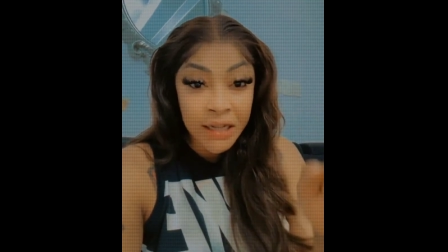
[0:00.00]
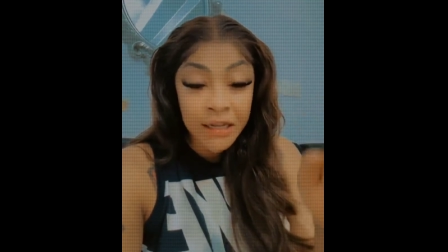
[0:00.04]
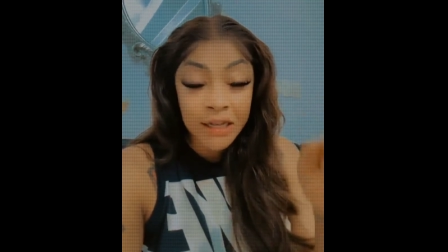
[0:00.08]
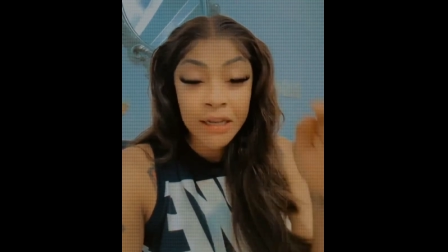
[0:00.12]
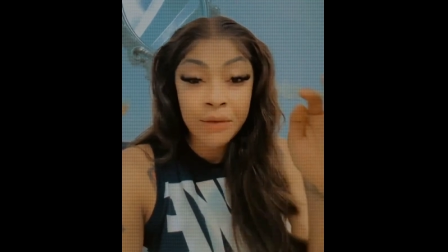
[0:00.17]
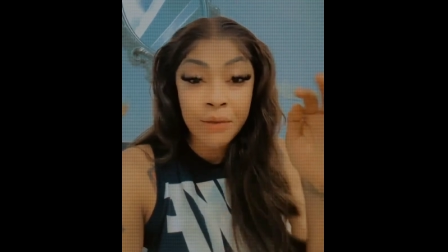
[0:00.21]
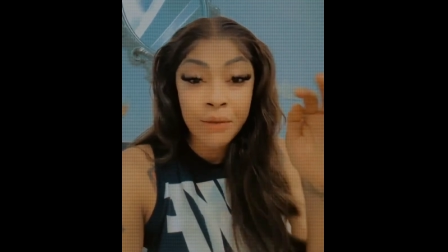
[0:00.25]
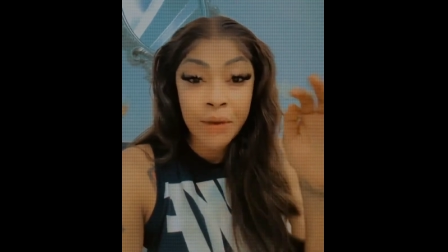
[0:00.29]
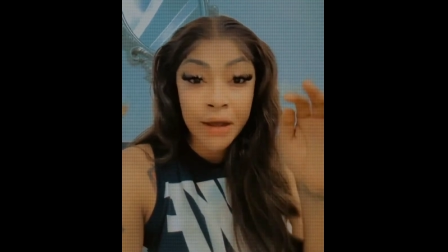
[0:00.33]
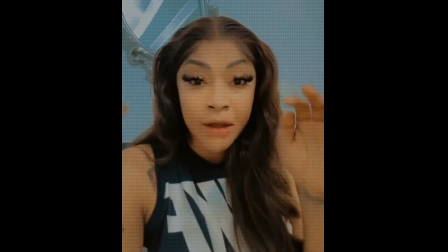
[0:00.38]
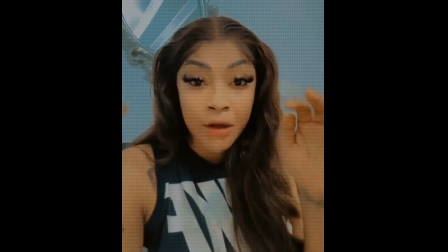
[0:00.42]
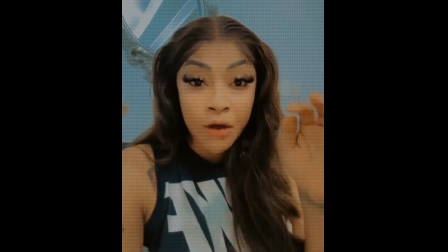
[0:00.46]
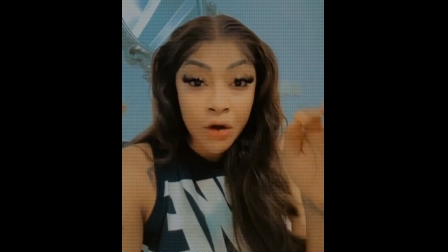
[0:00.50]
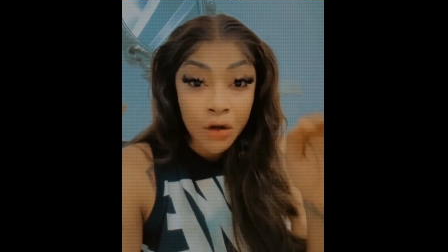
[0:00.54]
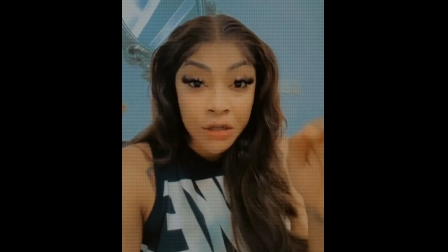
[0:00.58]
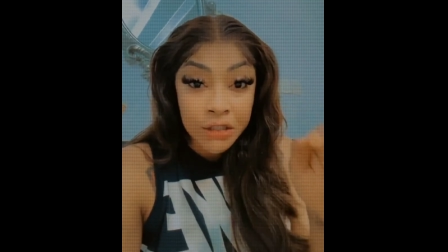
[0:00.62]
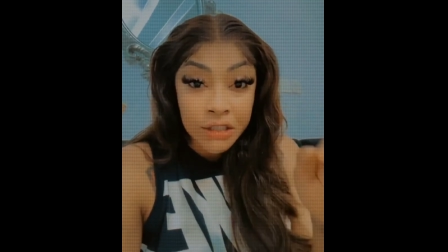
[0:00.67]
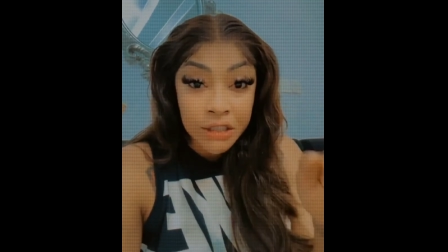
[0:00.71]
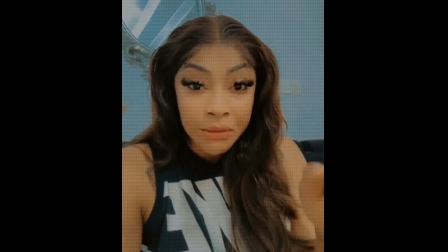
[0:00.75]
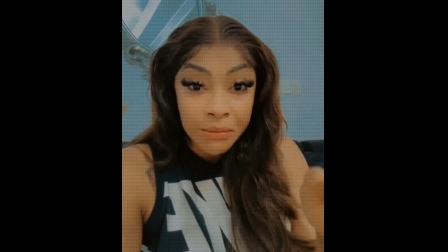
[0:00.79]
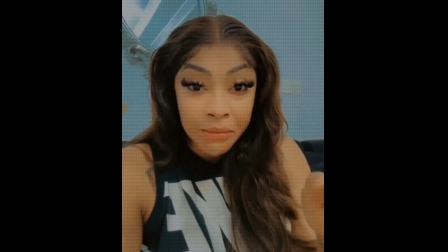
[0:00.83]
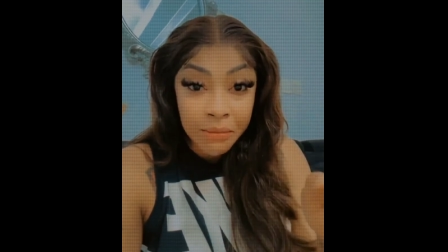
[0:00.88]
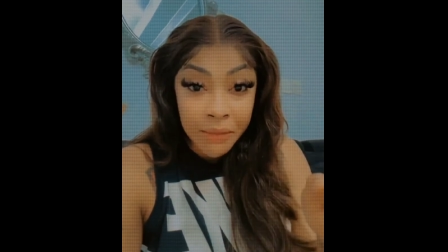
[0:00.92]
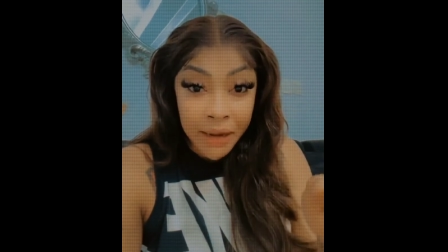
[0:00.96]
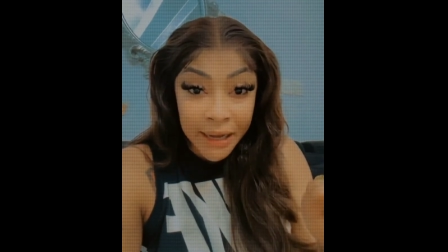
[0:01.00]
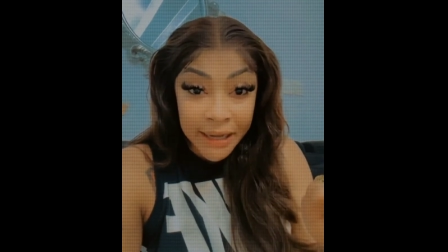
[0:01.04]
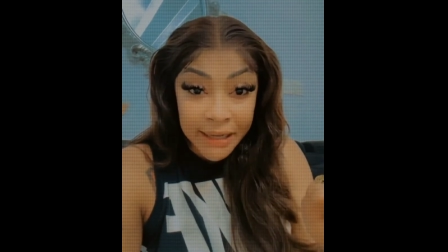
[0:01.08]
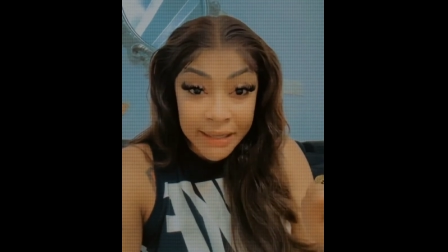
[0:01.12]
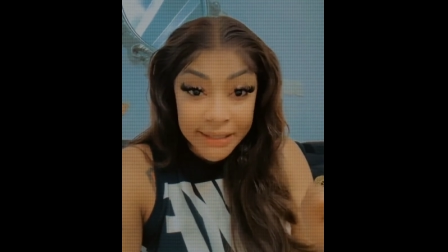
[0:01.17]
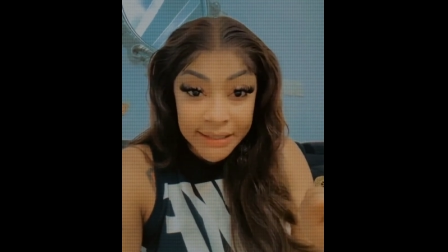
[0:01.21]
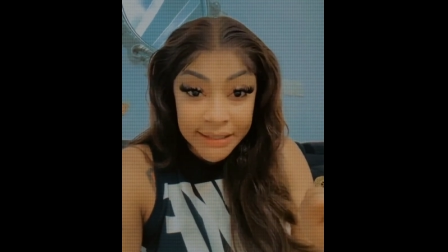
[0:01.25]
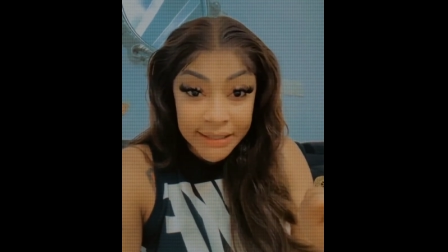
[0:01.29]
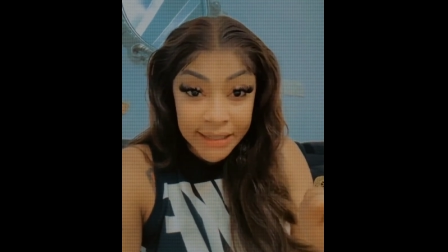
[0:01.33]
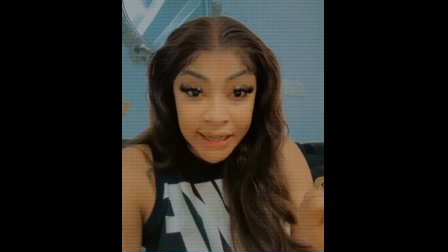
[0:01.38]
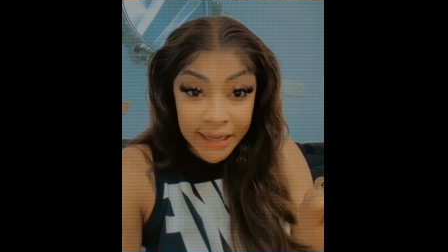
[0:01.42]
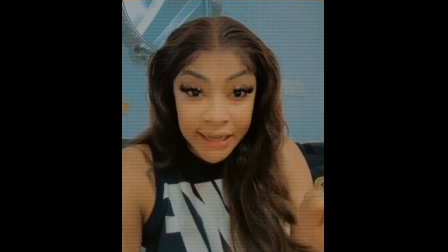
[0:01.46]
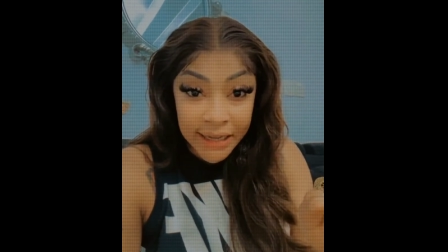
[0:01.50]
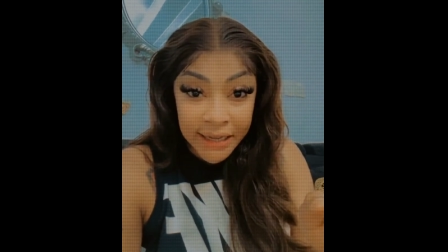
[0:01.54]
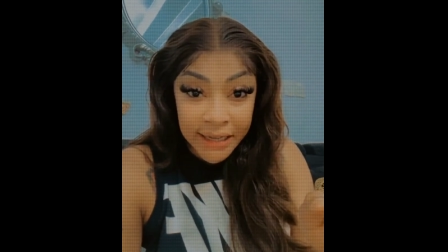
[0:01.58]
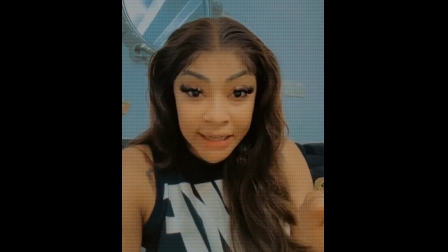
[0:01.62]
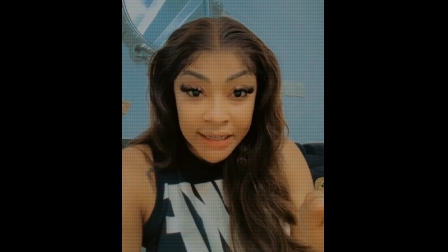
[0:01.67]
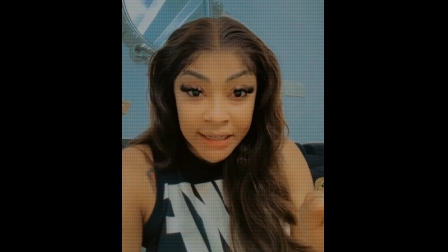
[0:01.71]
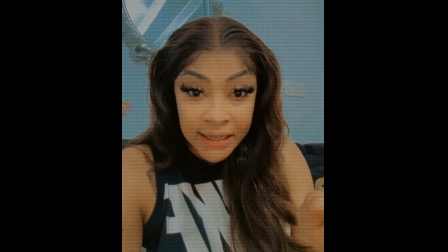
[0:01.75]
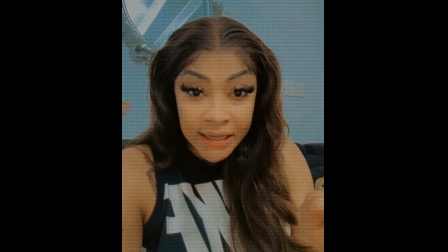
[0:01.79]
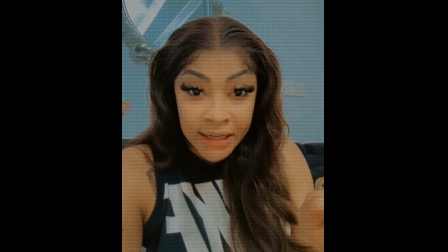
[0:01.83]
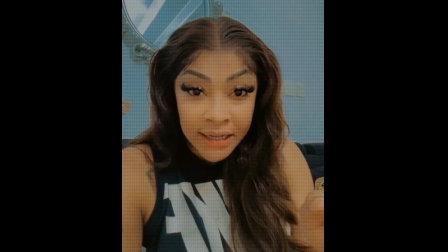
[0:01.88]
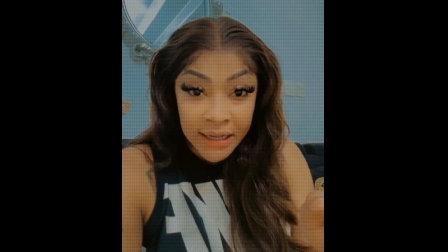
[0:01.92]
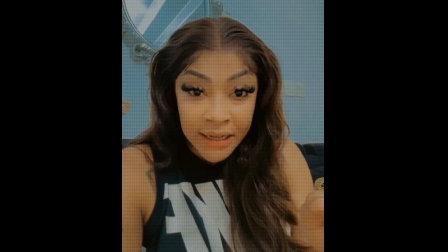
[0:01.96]
They were cutting my
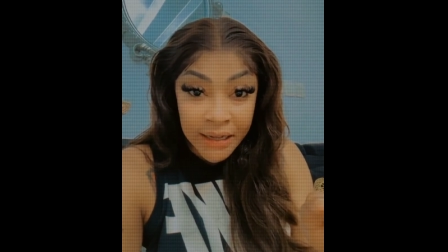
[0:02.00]
skin